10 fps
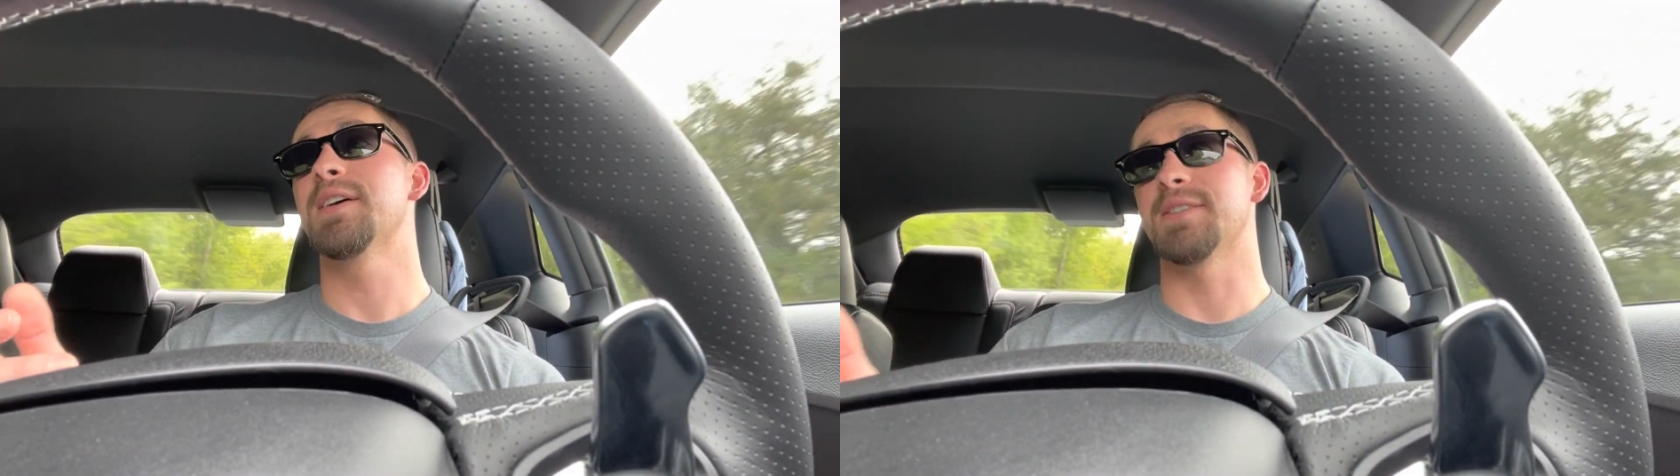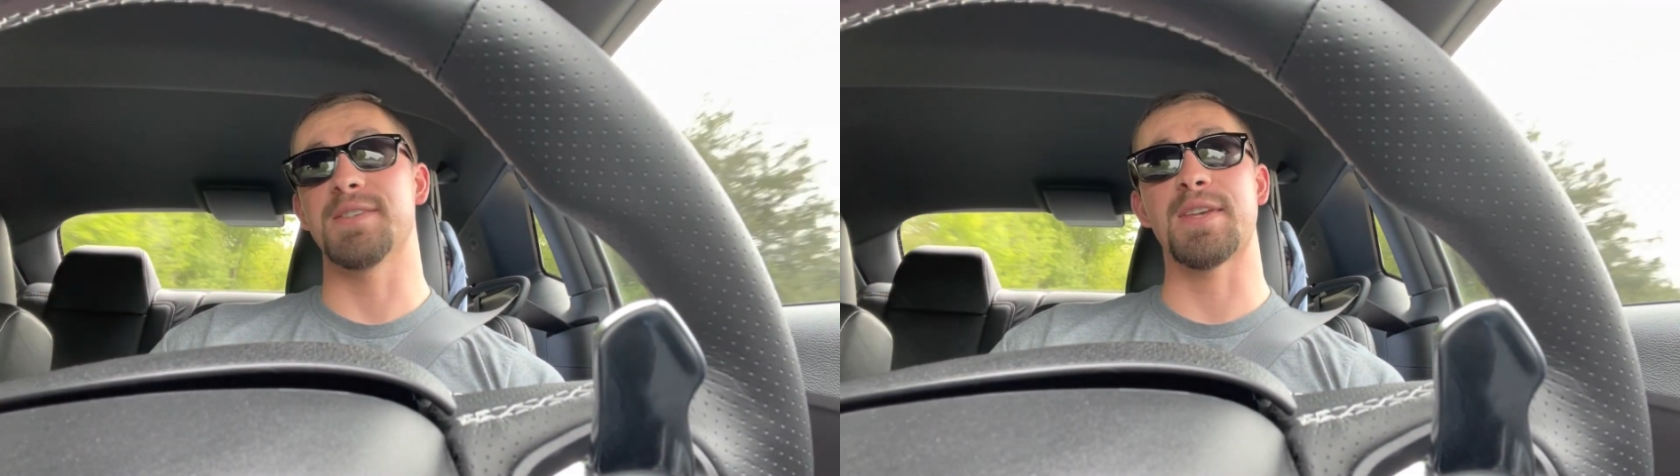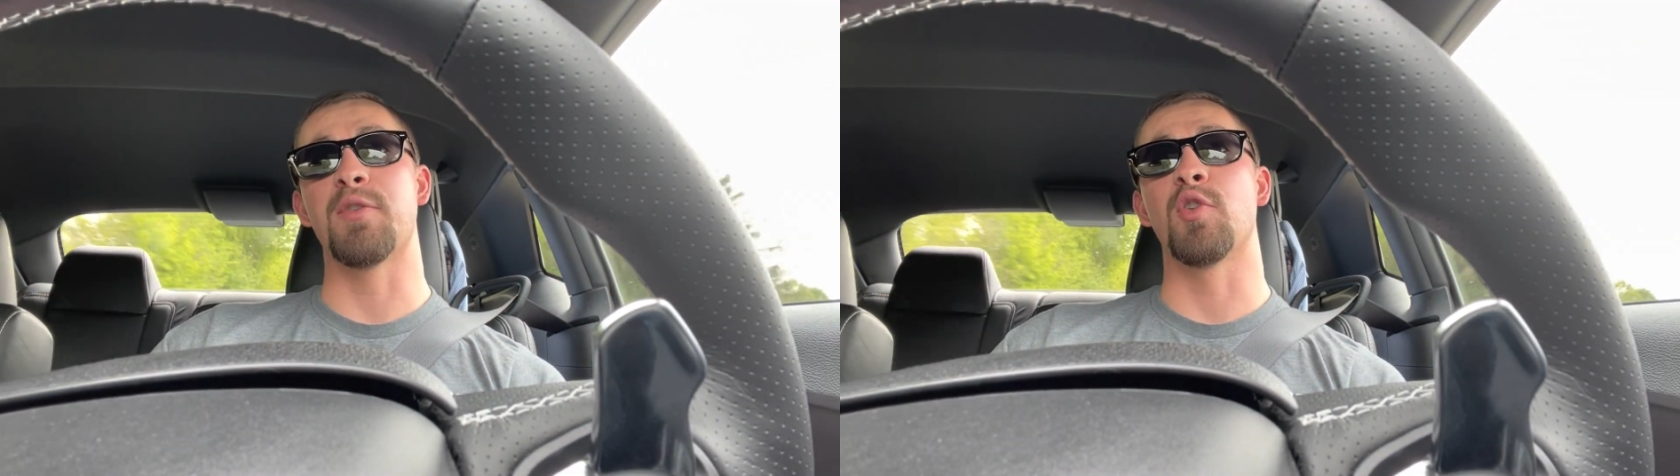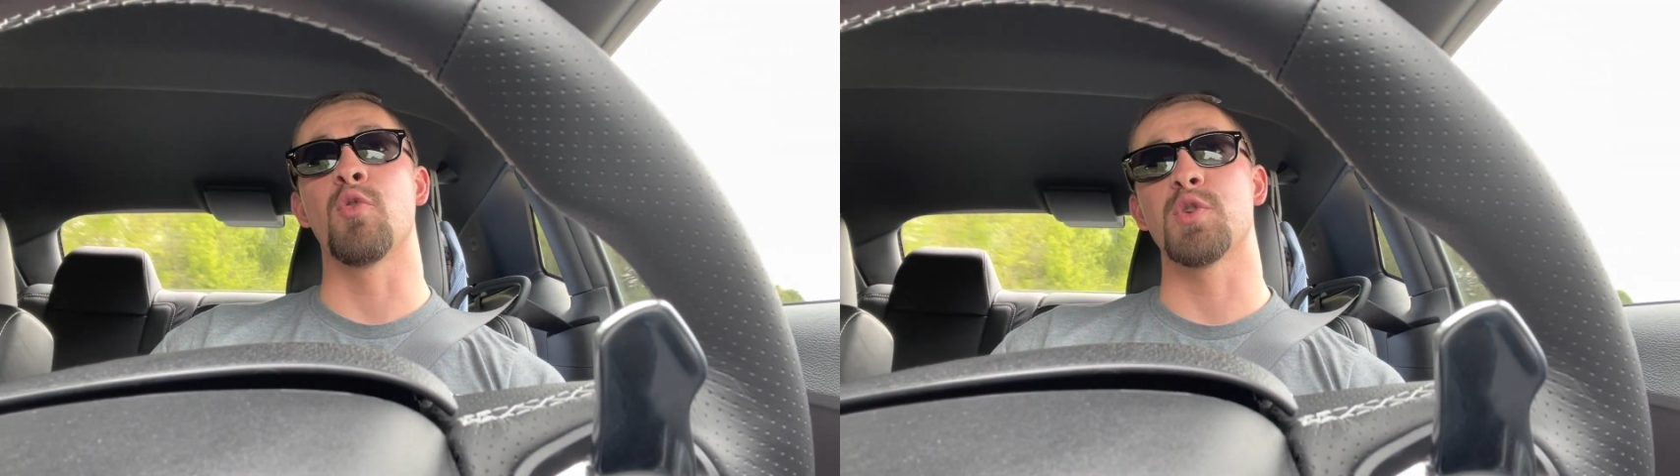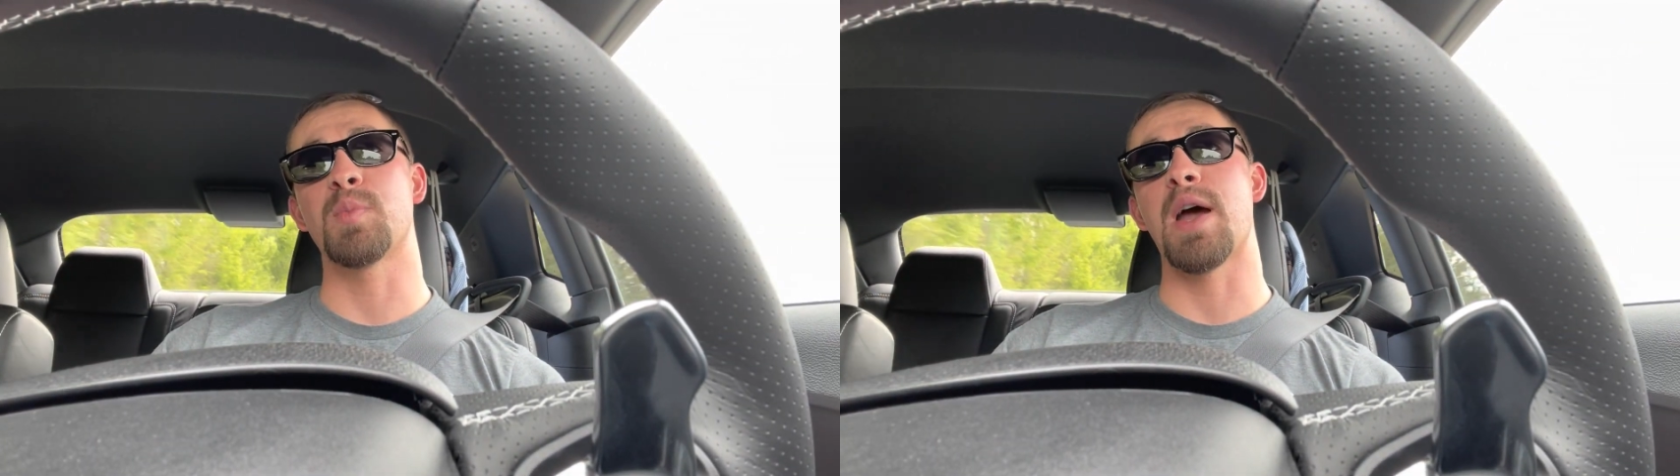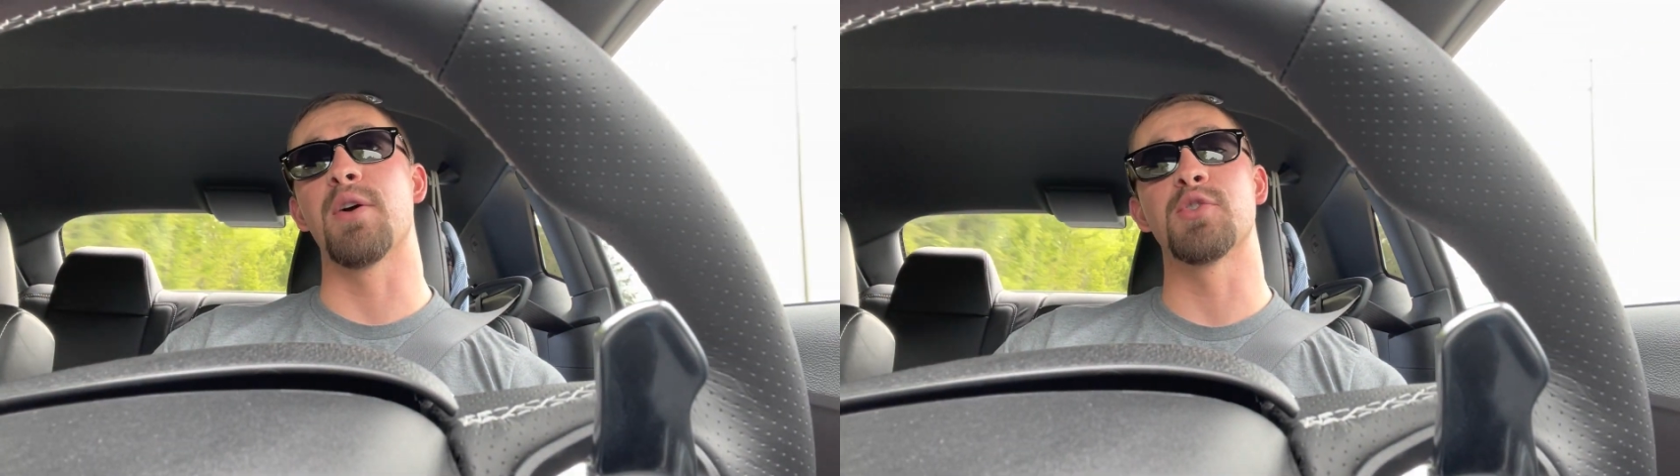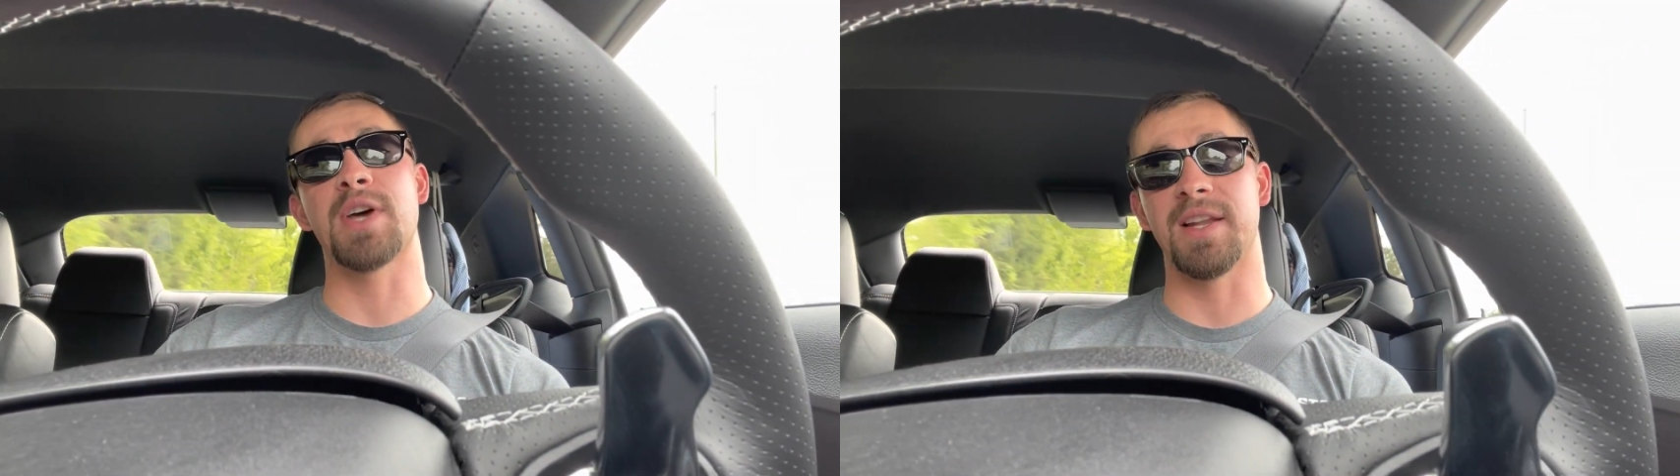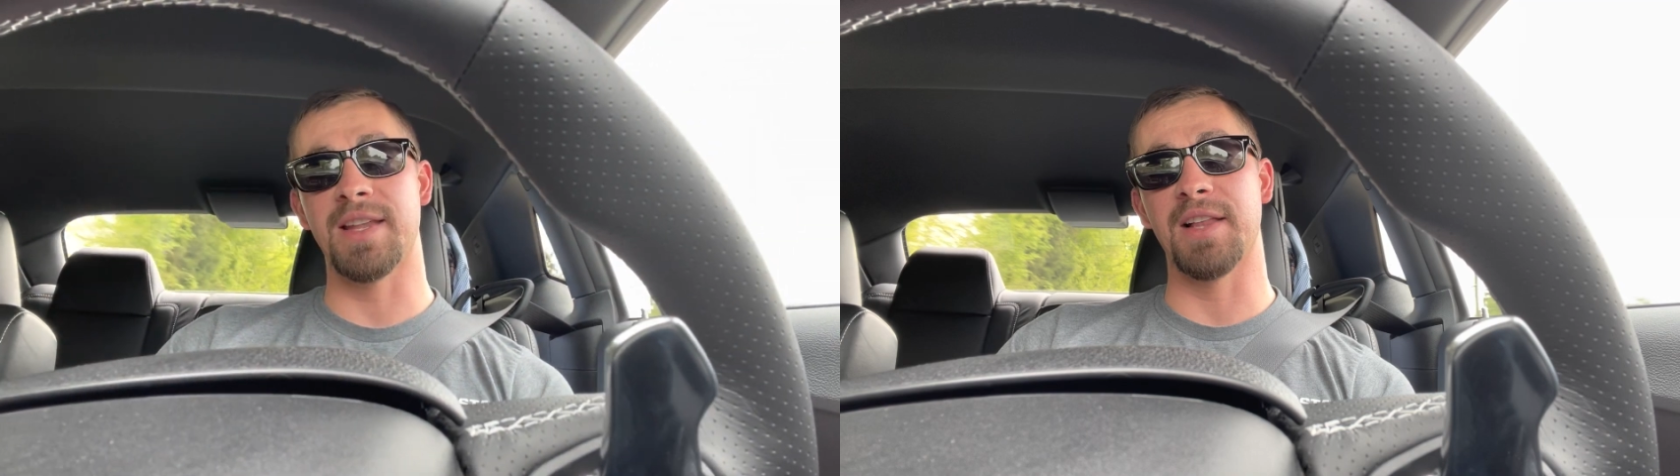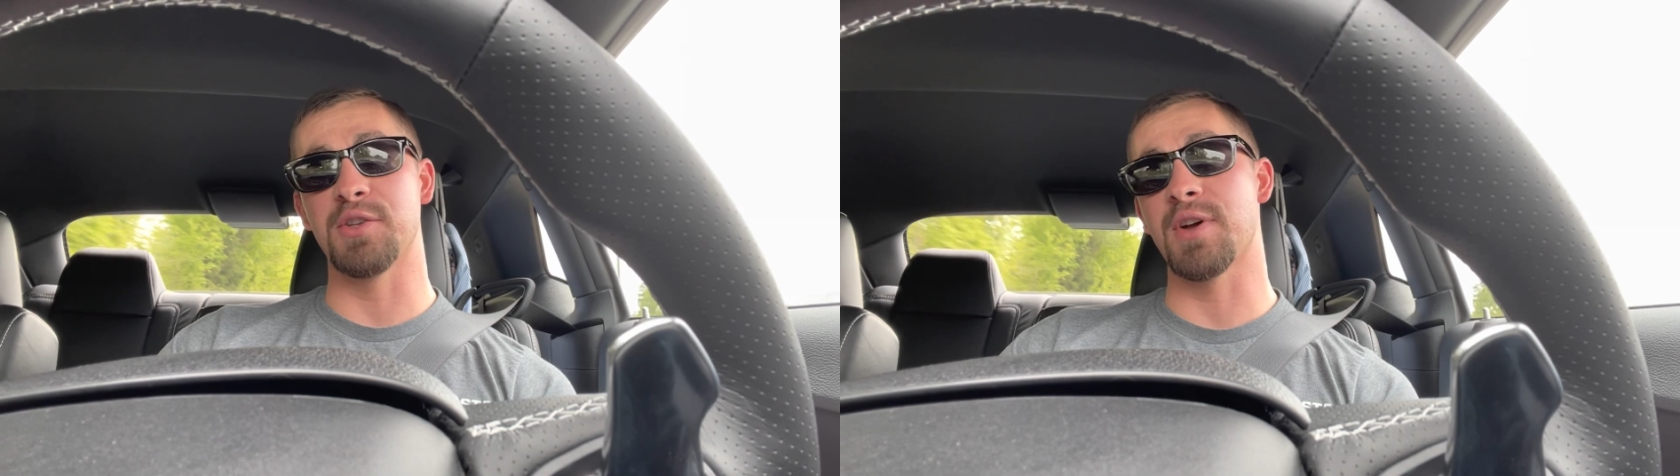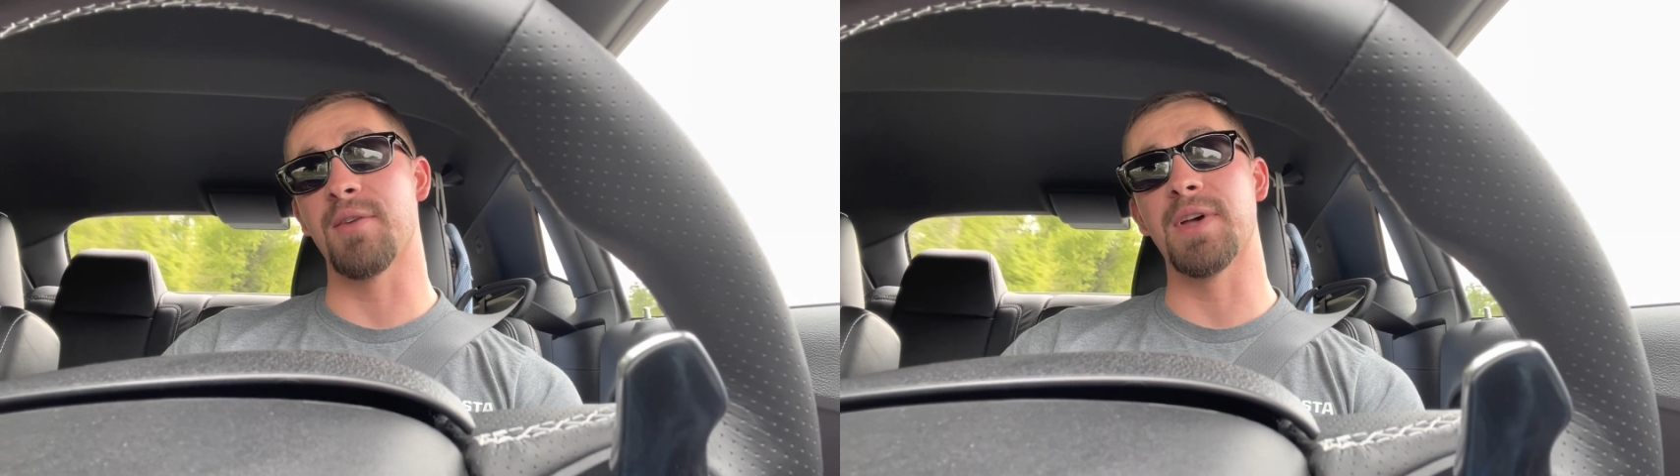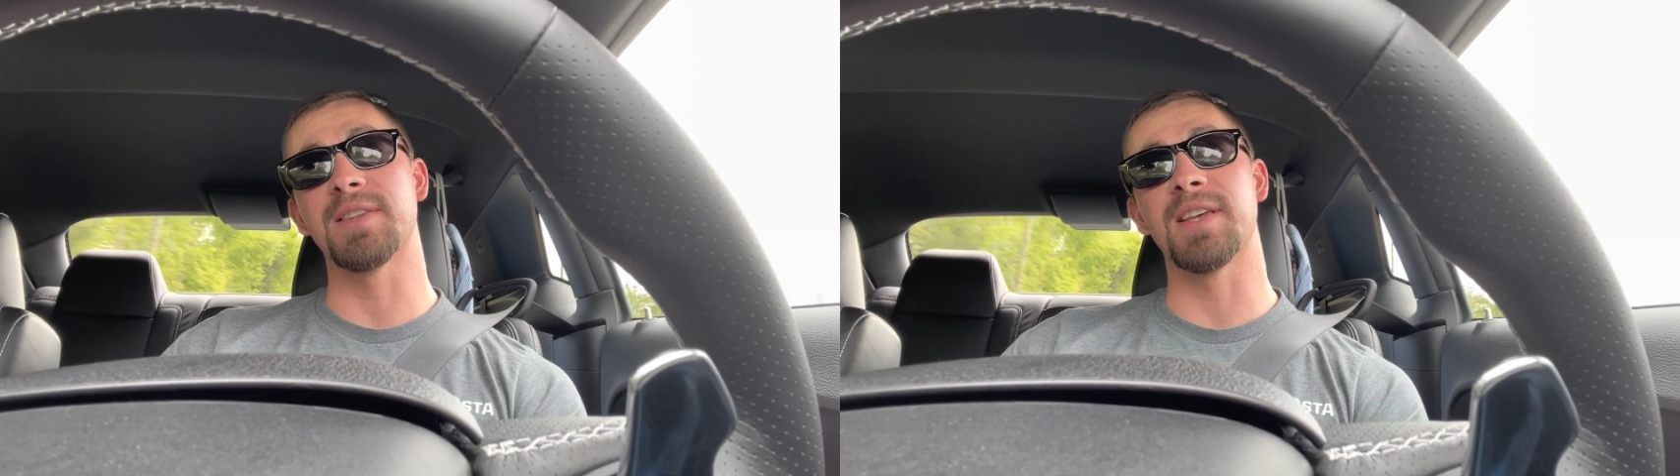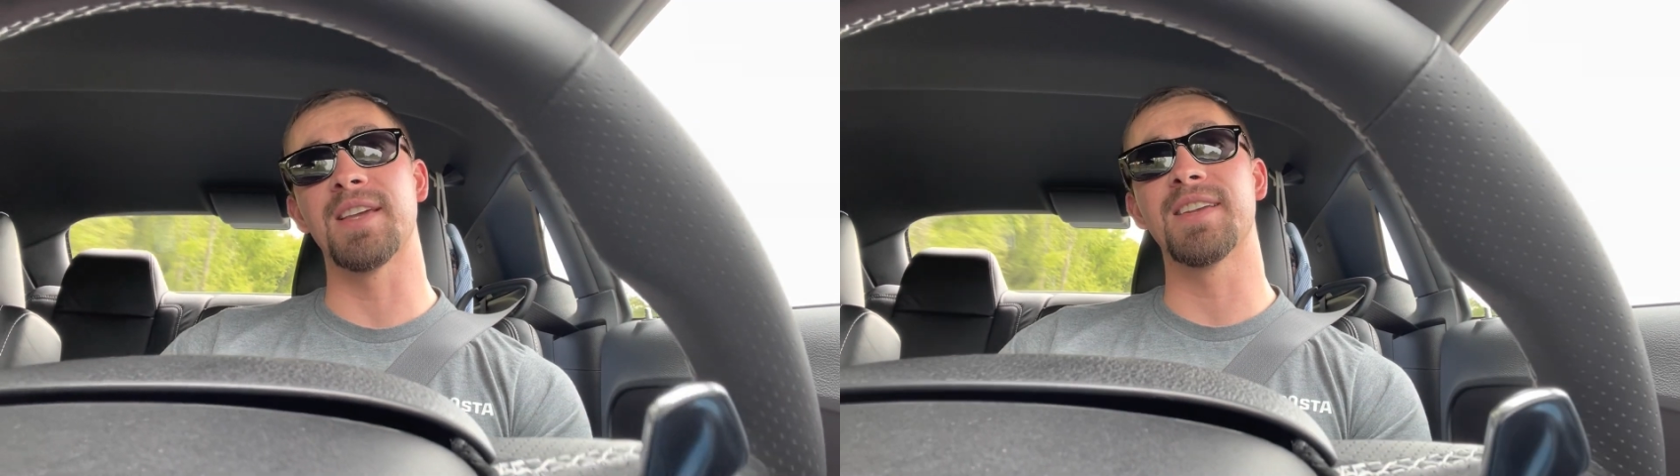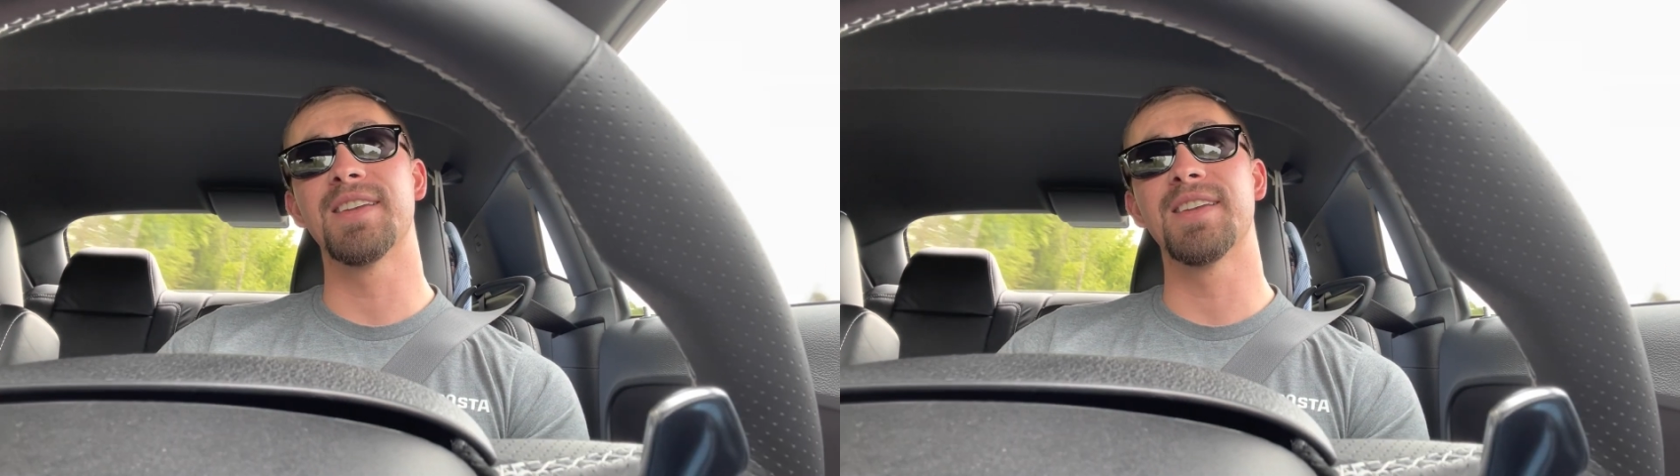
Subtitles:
to 700 horsepower and try to daily drive that thing.